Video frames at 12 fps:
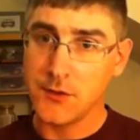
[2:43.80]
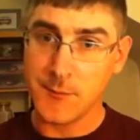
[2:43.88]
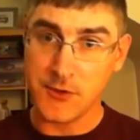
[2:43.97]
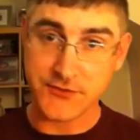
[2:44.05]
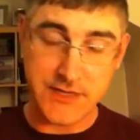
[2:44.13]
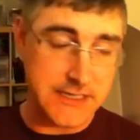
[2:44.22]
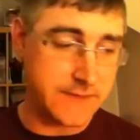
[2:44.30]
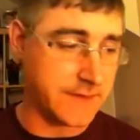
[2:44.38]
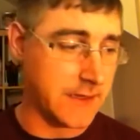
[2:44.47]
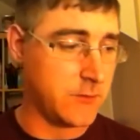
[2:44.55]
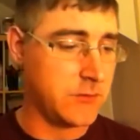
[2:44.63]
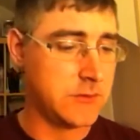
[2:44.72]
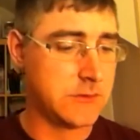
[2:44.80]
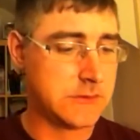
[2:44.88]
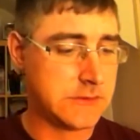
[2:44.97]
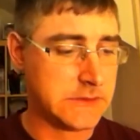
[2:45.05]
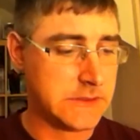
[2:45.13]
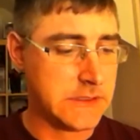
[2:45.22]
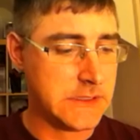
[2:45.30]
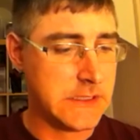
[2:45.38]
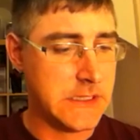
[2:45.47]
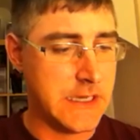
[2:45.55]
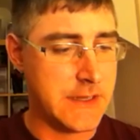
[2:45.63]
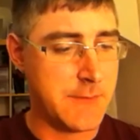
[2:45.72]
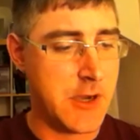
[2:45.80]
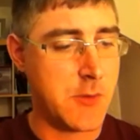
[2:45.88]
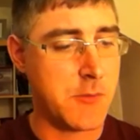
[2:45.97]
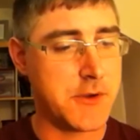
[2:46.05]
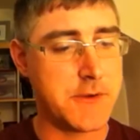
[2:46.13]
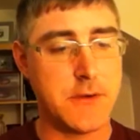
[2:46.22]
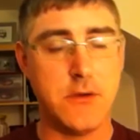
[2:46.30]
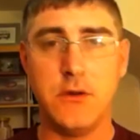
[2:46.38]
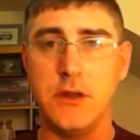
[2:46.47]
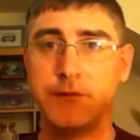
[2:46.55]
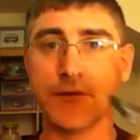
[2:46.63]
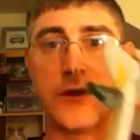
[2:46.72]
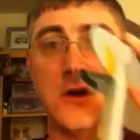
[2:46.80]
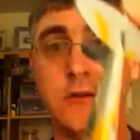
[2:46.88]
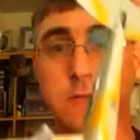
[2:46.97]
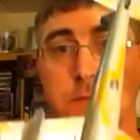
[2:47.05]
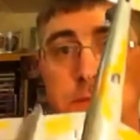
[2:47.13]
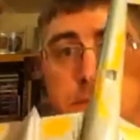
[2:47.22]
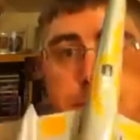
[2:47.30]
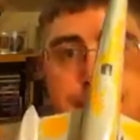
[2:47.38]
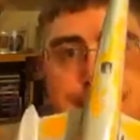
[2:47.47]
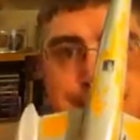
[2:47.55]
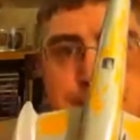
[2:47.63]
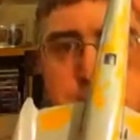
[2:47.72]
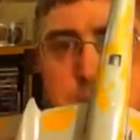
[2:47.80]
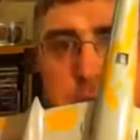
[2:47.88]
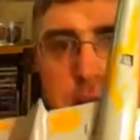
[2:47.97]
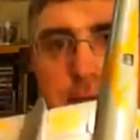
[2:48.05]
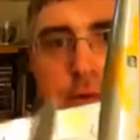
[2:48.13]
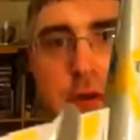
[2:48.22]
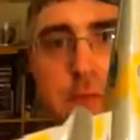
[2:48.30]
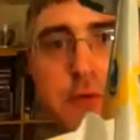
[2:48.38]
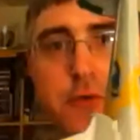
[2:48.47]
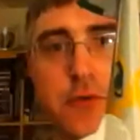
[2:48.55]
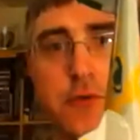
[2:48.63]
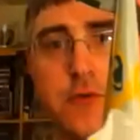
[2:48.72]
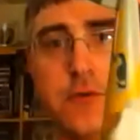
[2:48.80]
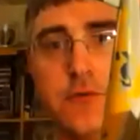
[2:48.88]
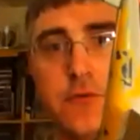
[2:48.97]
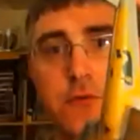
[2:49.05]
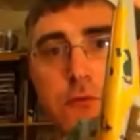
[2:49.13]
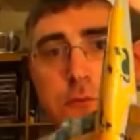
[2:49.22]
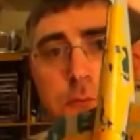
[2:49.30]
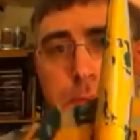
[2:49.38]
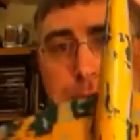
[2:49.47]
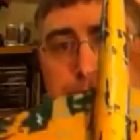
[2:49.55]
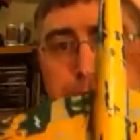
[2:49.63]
The mosquito, at the moment, all I've got, I've only put some